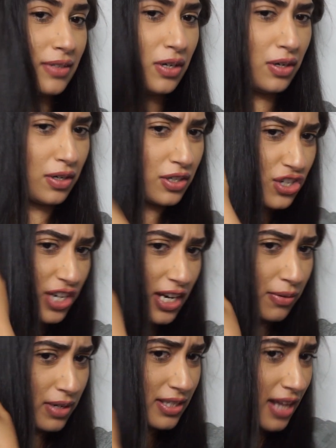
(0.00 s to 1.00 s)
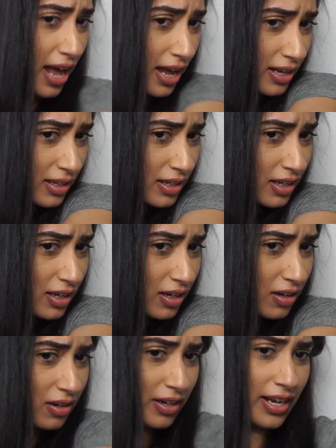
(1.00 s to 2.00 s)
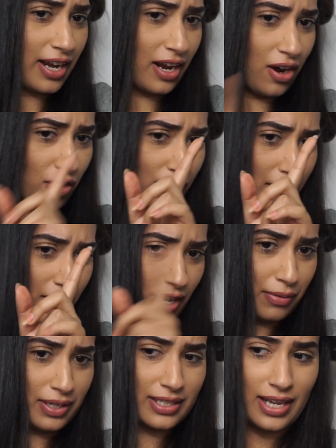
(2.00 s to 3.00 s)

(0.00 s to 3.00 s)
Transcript: Oh shit, what's that? Oh yeah, no, hold up one